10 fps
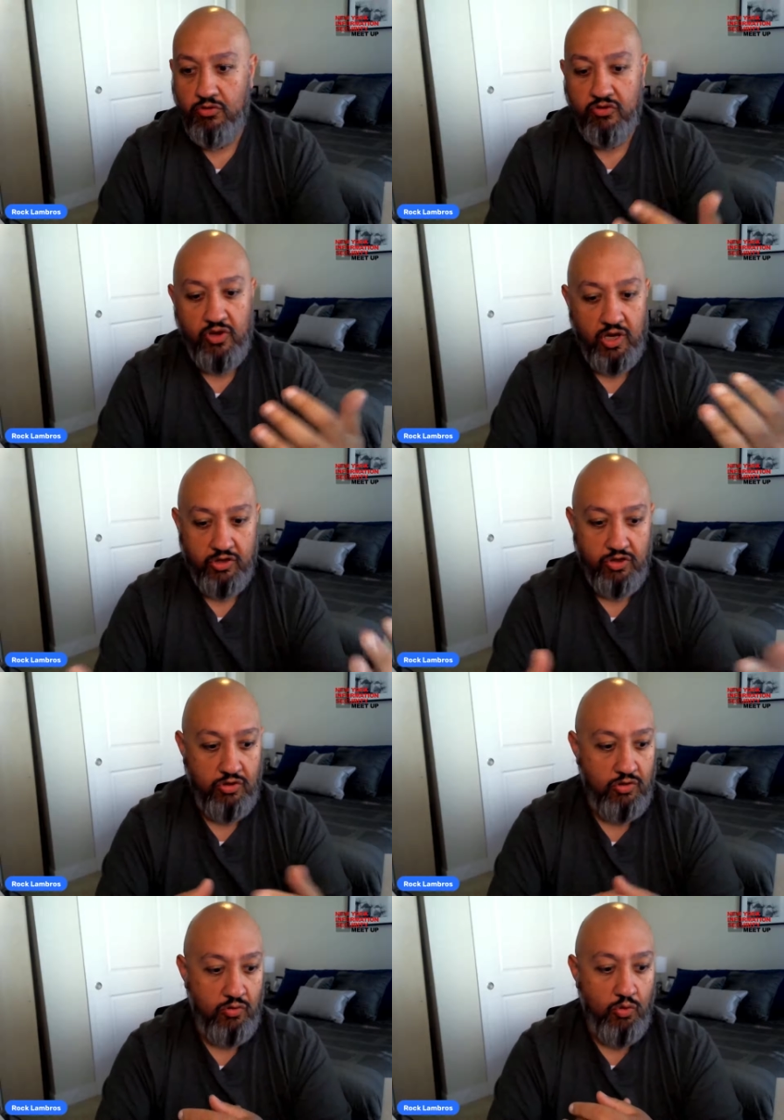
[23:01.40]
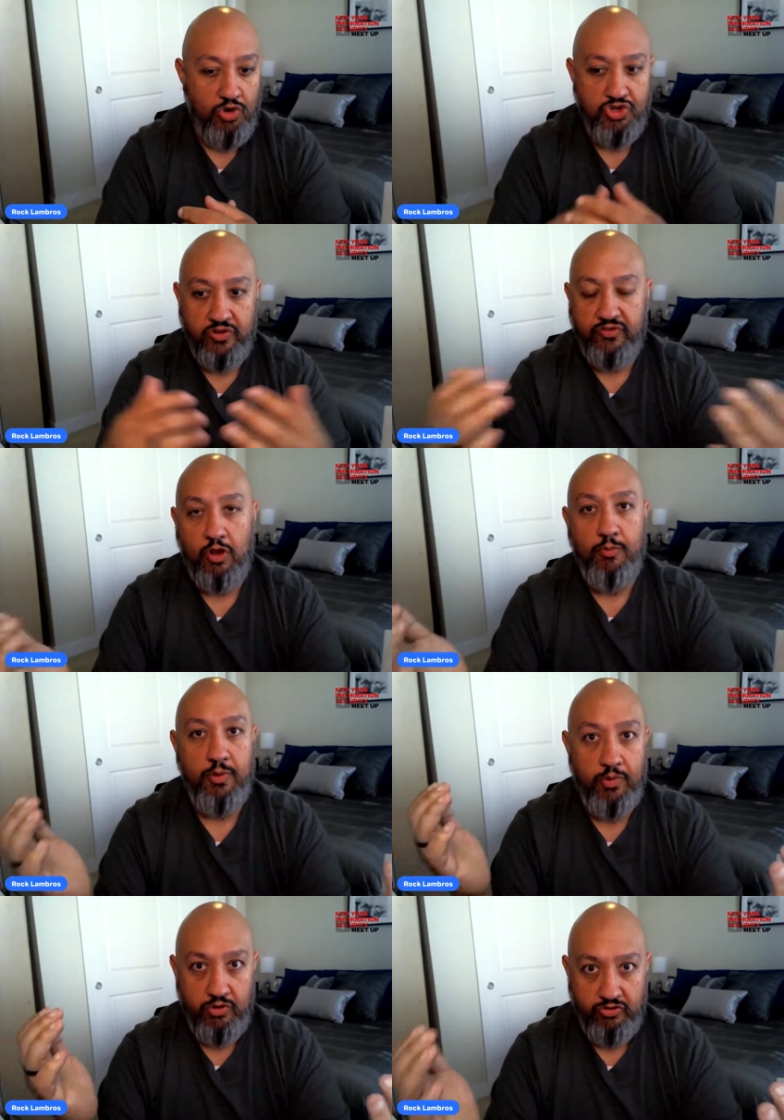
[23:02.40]
or SOC 2, or just help
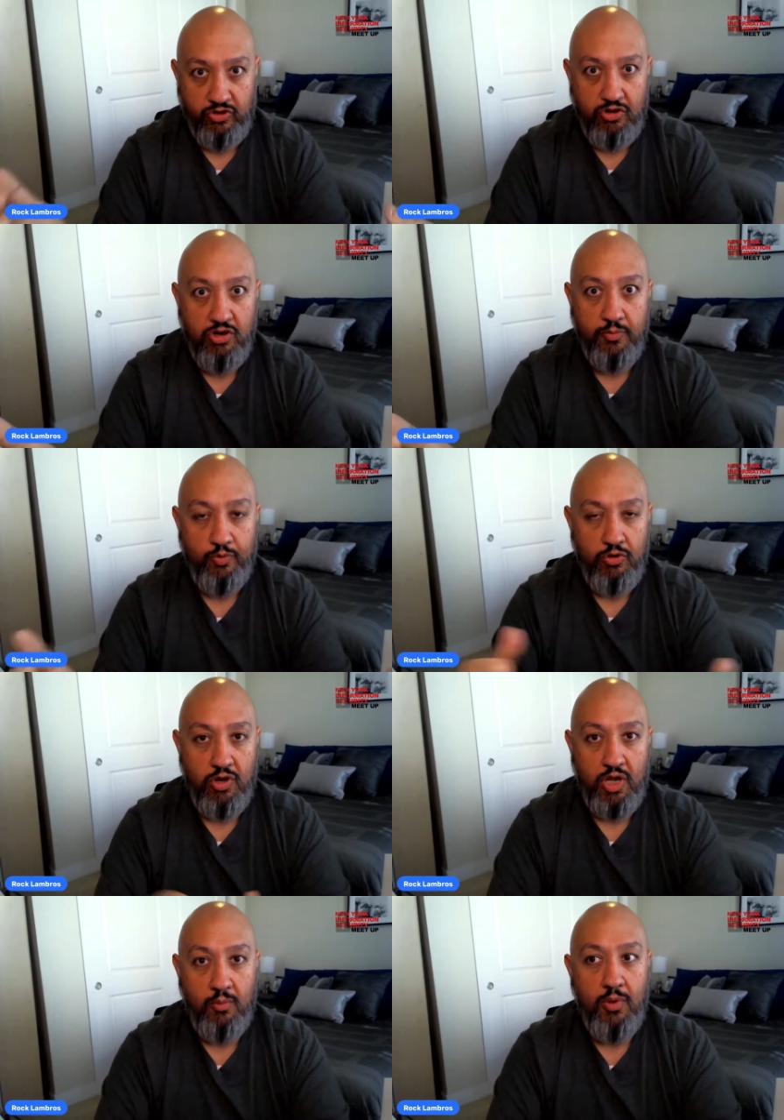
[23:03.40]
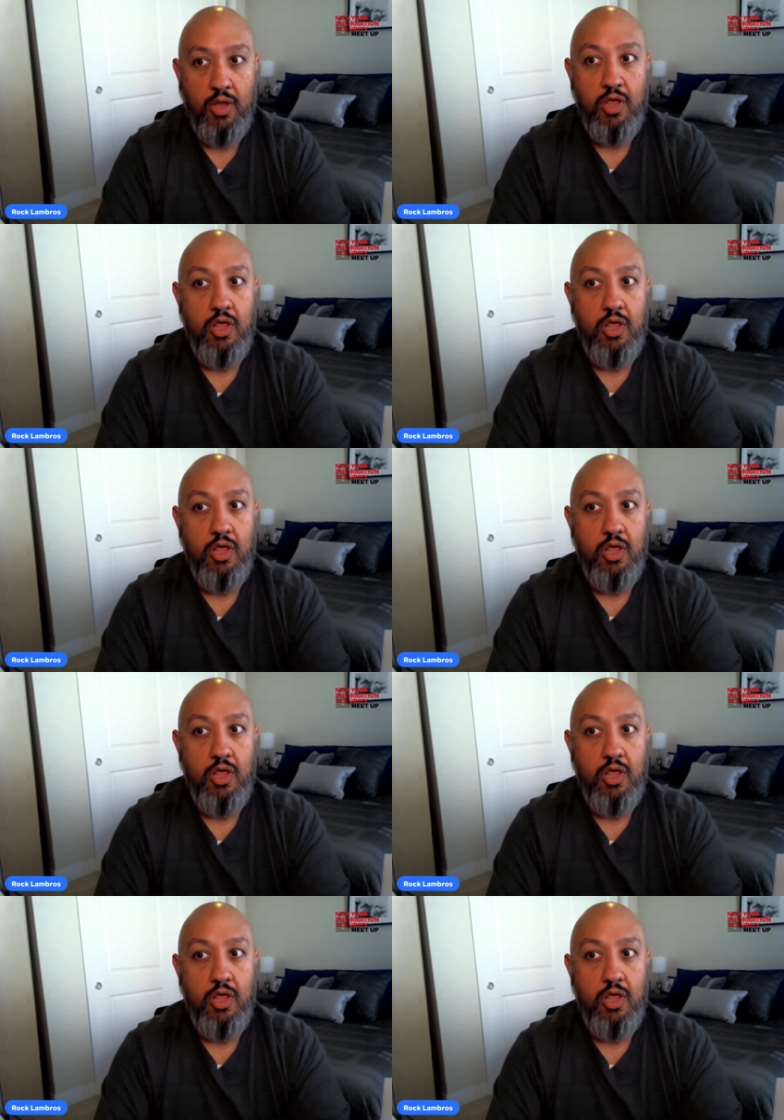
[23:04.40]
me build a security program.